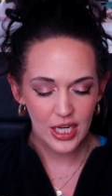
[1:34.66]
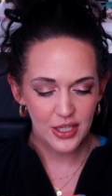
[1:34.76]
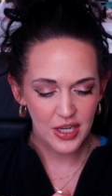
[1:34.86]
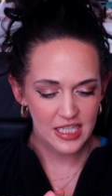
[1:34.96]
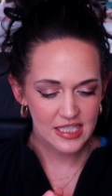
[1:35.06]
right,
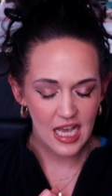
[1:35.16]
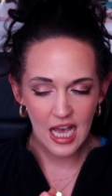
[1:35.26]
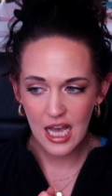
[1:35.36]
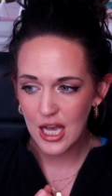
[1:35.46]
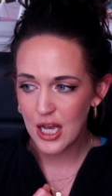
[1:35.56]
you guys, um,
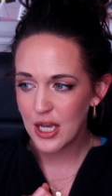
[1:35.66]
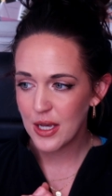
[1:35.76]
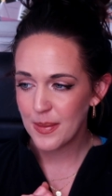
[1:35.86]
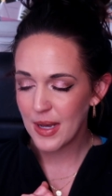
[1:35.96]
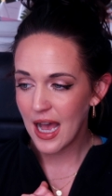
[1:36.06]

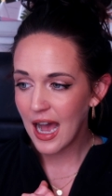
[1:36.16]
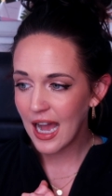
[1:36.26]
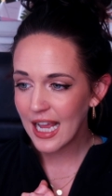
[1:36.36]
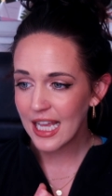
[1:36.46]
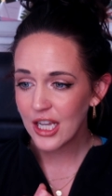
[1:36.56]

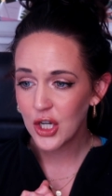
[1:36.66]
I